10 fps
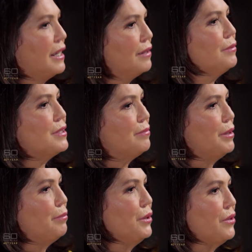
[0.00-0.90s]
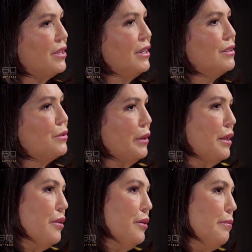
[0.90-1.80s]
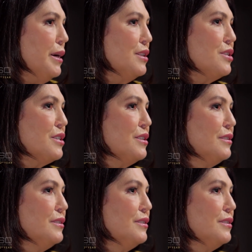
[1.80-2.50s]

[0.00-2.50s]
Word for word: Yeah, it was my birthday, 23rd of March.